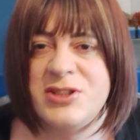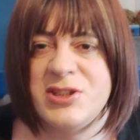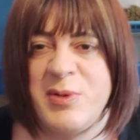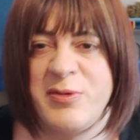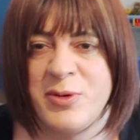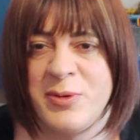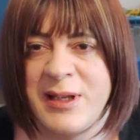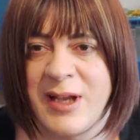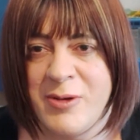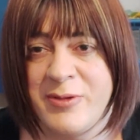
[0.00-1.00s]
just before we
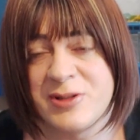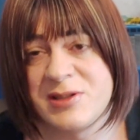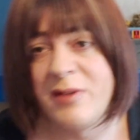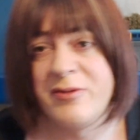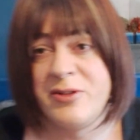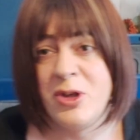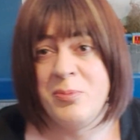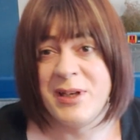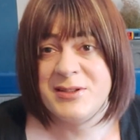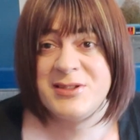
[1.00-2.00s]
go, we've got some other new
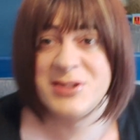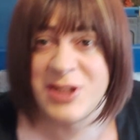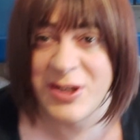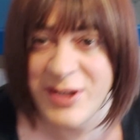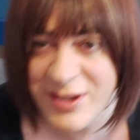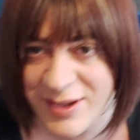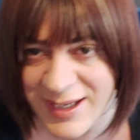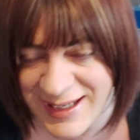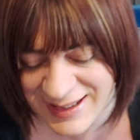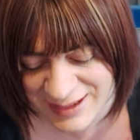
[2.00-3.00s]
bits to show you.
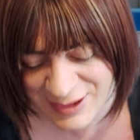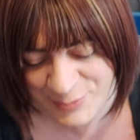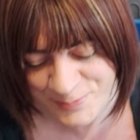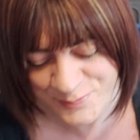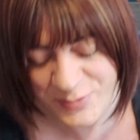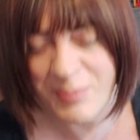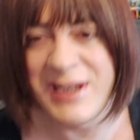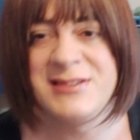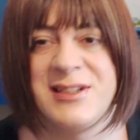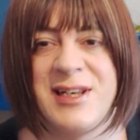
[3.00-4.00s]

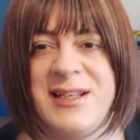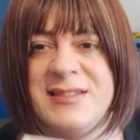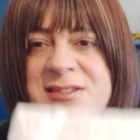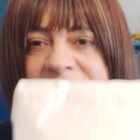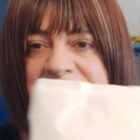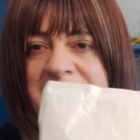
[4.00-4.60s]
Basically this turned